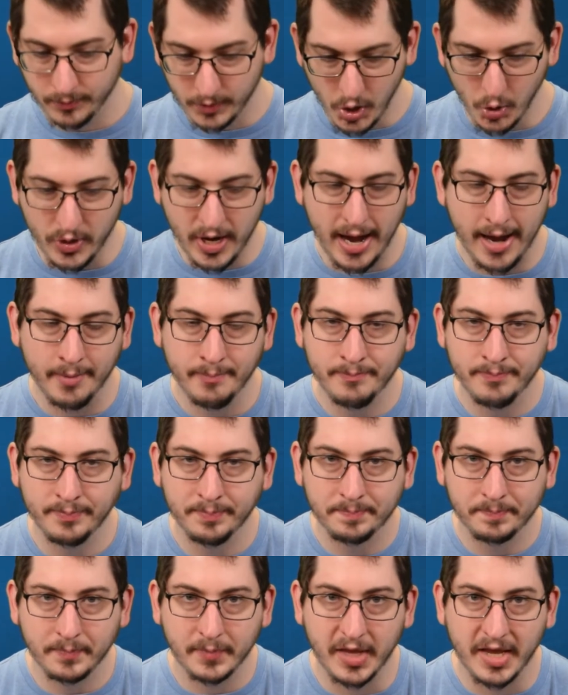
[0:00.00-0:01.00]
Okay,
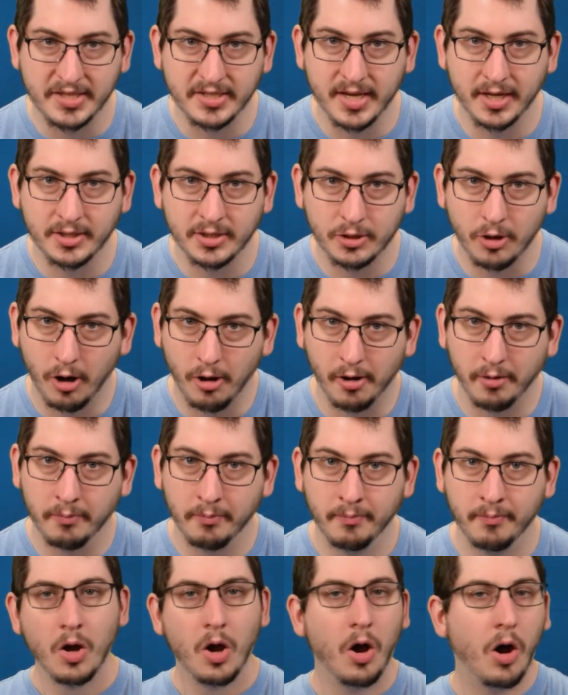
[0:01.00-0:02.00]
let's get started.
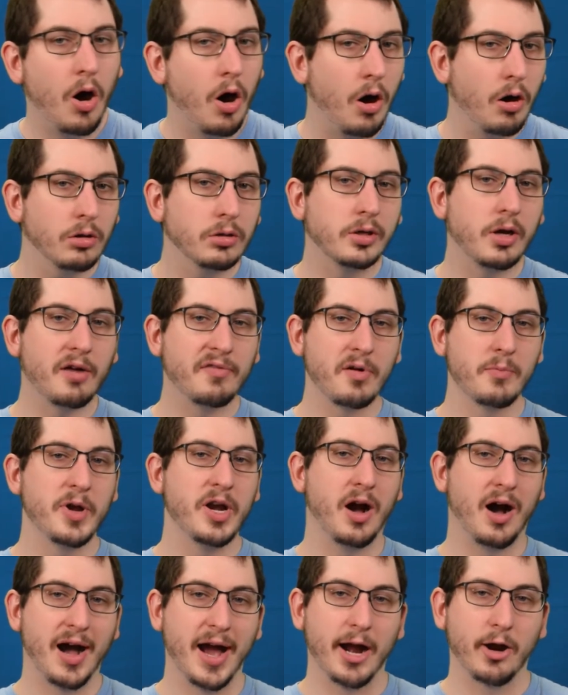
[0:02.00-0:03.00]
All government
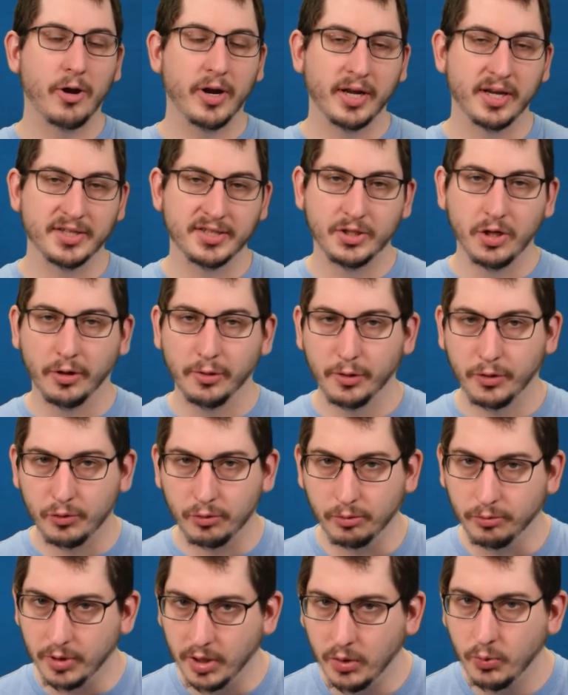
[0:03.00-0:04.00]
hiring is done
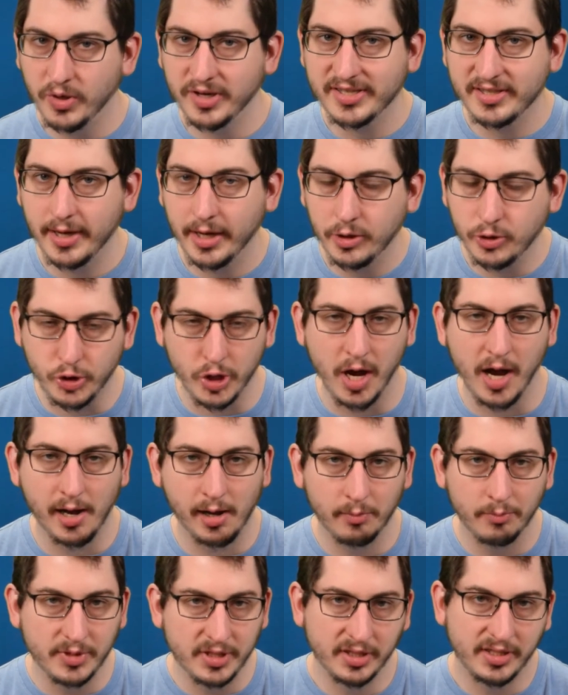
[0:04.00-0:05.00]
through
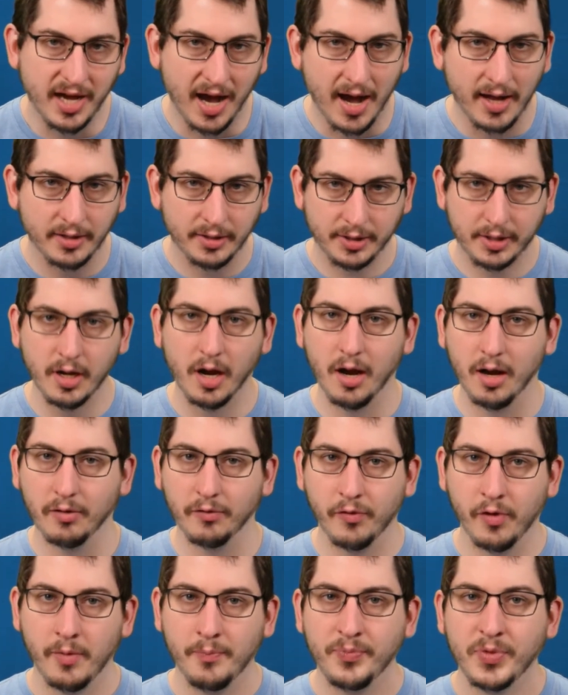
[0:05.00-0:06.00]

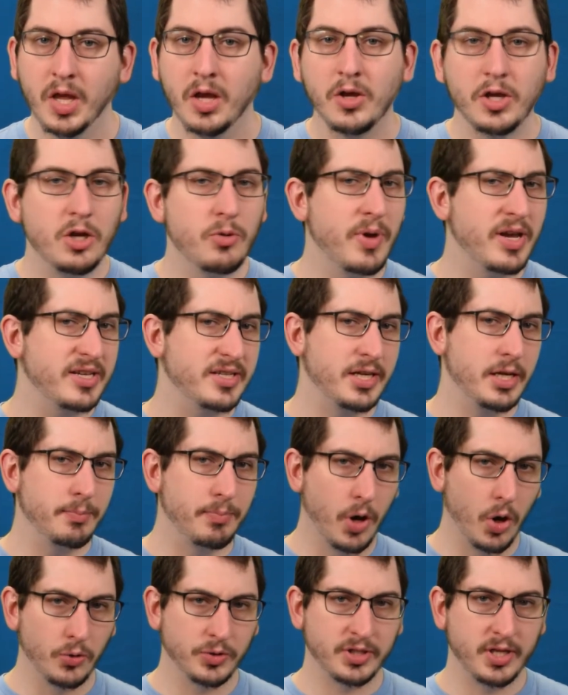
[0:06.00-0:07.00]
USAjobs.gov. You may see
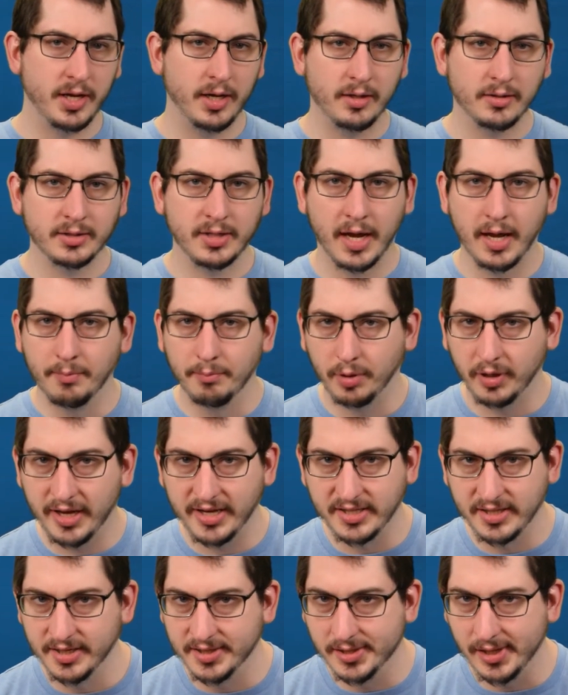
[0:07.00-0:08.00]
posting in
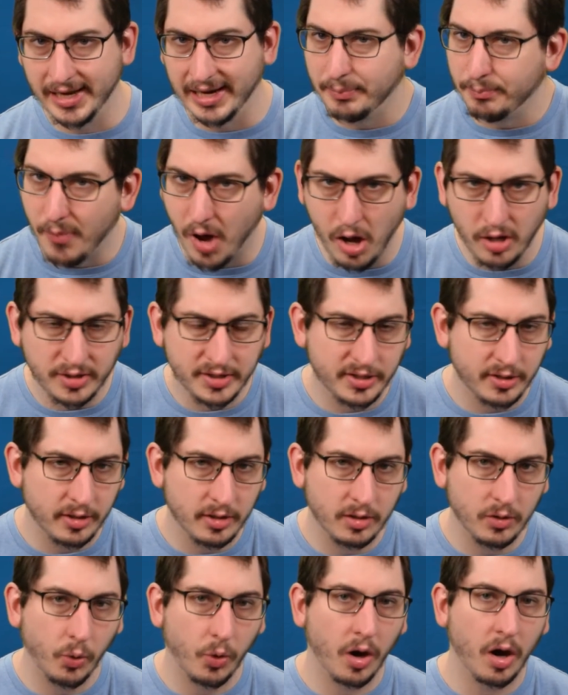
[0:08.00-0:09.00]
places like
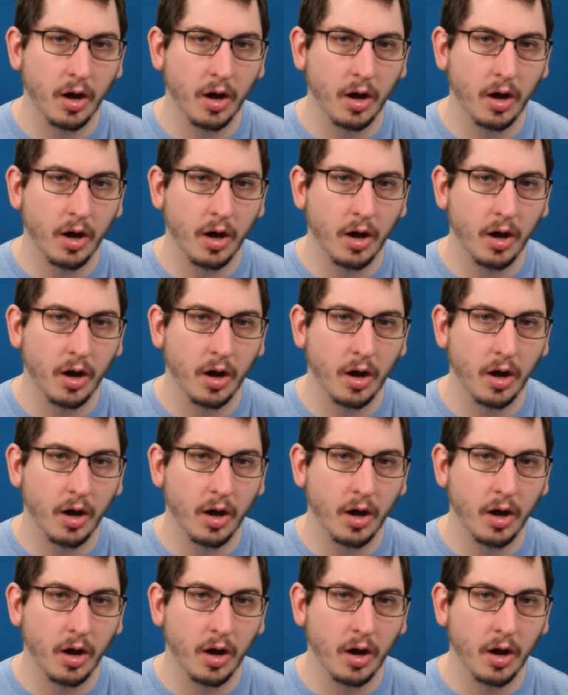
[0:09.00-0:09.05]
Monster or